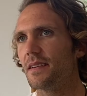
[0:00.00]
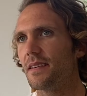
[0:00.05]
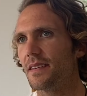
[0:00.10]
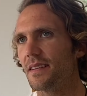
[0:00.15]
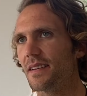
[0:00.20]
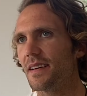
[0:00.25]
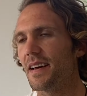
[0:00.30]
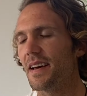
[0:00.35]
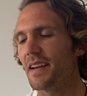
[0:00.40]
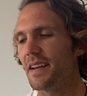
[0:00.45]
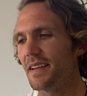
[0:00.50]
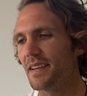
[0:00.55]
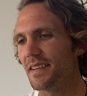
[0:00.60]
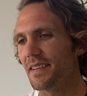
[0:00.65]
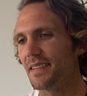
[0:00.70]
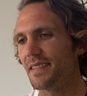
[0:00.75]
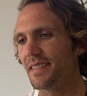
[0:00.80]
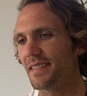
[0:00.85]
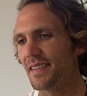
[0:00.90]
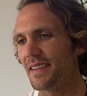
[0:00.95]
It
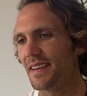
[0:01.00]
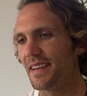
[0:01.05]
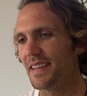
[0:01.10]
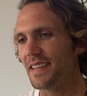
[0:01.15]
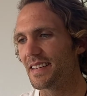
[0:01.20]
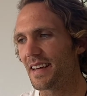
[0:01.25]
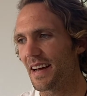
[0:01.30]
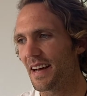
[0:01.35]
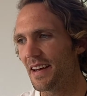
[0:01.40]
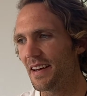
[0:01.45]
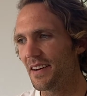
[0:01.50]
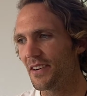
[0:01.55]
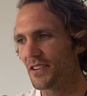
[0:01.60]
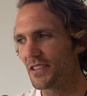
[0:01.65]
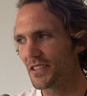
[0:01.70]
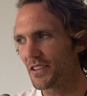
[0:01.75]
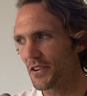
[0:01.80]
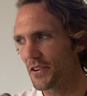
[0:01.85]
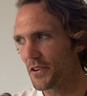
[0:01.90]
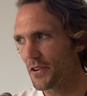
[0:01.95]
is. I
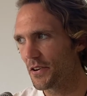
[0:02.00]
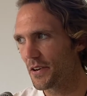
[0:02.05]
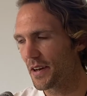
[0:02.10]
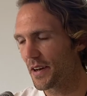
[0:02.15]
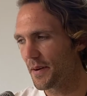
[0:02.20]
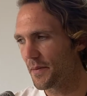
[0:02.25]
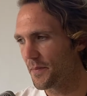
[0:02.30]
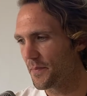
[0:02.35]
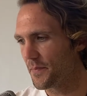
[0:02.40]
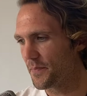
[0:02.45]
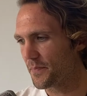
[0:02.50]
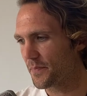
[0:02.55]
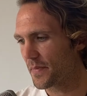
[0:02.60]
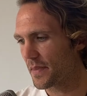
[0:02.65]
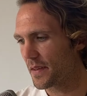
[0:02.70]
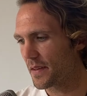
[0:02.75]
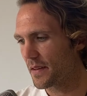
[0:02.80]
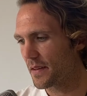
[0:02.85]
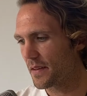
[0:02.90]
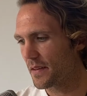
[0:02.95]
also
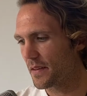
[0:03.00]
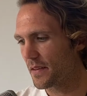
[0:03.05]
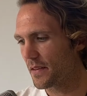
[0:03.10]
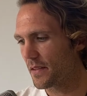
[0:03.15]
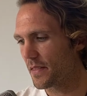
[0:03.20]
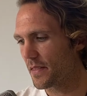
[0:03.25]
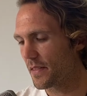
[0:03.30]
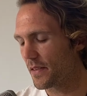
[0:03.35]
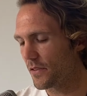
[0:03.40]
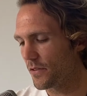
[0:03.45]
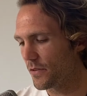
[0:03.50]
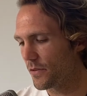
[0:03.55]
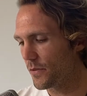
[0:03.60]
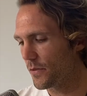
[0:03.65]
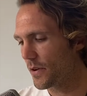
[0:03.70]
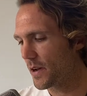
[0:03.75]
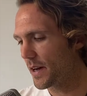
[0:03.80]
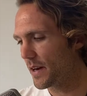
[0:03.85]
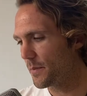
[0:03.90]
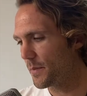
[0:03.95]
you
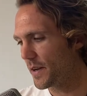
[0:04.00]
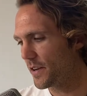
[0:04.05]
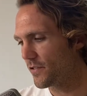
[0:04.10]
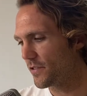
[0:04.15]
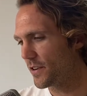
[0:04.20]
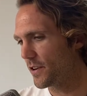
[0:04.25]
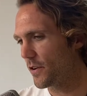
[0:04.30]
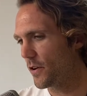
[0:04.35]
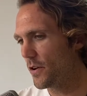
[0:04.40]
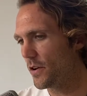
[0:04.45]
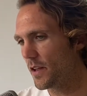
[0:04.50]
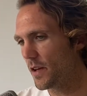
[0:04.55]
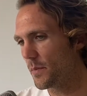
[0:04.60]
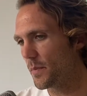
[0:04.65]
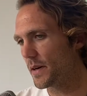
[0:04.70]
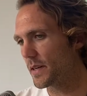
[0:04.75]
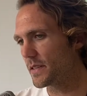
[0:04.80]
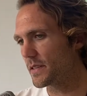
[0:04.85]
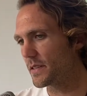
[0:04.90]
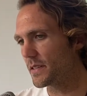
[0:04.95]
kind of mentioned it earlier,
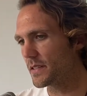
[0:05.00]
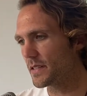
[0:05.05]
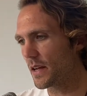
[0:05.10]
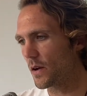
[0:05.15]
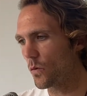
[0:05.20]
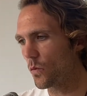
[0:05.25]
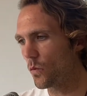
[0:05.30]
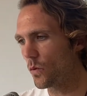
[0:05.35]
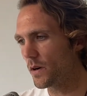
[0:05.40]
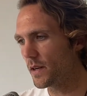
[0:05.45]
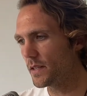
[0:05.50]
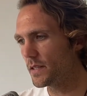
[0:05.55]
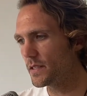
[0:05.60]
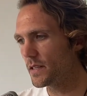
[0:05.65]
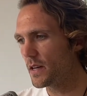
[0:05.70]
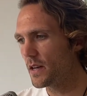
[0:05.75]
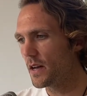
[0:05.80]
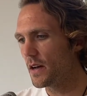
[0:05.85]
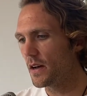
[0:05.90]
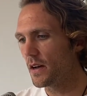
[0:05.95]
but it's like, what is,
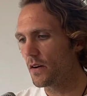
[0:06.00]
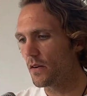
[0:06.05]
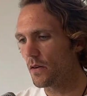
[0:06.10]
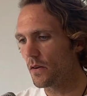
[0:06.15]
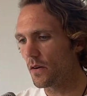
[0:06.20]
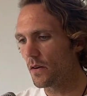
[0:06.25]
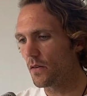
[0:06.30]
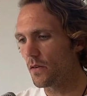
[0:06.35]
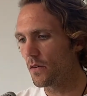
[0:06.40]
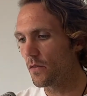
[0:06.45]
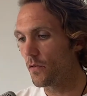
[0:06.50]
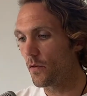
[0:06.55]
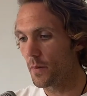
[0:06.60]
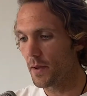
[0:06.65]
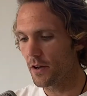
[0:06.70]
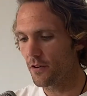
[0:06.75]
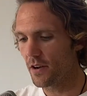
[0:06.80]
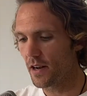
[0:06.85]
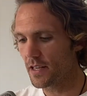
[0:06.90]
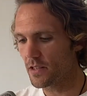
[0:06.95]
for me, I
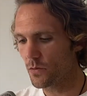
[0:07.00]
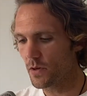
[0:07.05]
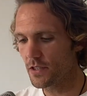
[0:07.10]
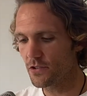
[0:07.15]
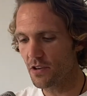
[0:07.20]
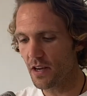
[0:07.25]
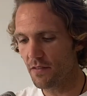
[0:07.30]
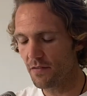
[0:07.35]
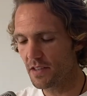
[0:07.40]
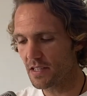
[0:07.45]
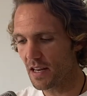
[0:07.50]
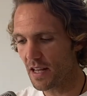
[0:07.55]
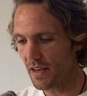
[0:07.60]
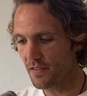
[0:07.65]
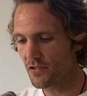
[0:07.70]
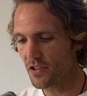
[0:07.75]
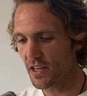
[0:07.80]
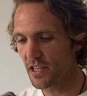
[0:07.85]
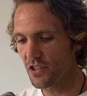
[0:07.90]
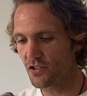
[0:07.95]
realized once you have these
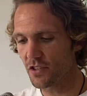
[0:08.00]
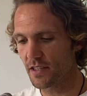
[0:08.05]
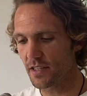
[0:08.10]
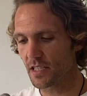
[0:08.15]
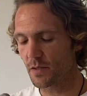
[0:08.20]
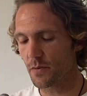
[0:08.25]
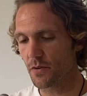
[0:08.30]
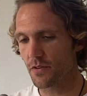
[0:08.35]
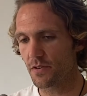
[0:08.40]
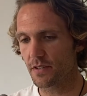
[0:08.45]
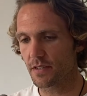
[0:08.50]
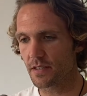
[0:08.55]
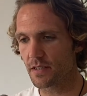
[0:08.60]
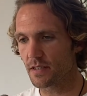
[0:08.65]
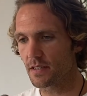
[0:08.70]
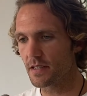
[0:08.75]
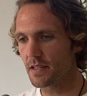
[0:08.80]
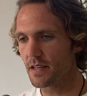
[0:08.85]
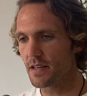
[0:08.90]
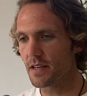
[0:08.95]
life-changing experiences,
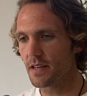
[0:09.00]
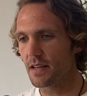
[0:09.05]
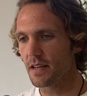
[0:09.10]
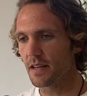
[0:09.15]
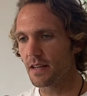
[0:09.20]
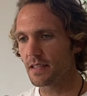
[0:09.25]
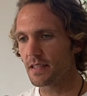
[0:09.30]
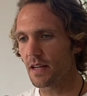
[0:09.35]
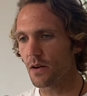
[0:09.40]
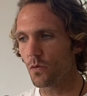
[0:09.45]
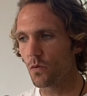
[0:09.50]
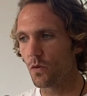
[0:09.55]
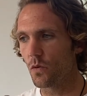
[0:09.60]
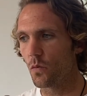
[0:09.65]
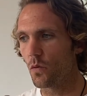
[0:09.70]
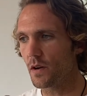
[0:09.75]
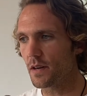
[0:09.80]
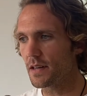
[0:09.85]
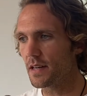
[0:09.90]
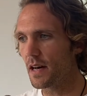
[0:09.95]
it's like, well,
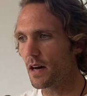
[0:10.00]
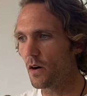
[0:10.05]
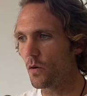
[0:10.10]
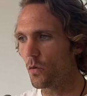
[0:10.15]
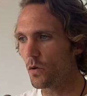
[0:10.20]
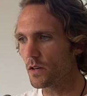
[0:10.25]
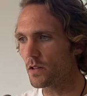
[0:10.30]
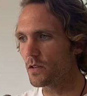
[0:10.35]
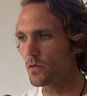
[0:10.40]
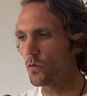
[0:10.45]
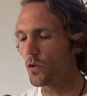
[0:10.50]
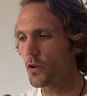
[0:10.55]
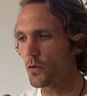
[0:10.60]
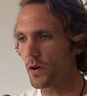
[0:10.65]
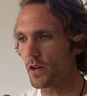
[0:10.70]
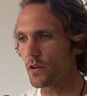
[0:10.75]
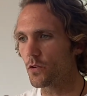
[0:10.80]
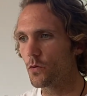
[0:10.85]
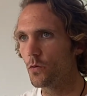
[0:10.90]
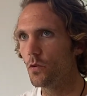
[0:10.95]
what now? What do I
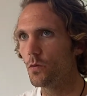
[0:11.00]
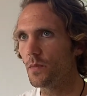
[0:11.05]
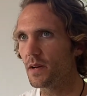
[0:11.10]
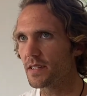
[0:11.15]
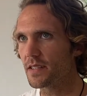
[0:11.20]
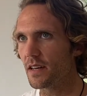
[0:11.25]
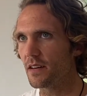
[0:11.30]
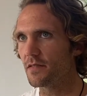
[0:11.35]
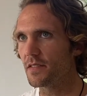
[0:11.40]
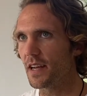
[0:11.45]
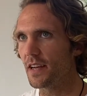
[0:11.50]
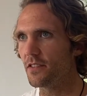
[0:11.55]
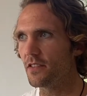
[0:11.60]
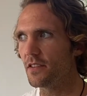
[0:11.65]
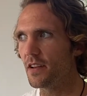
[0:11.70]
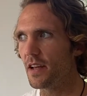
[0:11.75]
do with myself day to day?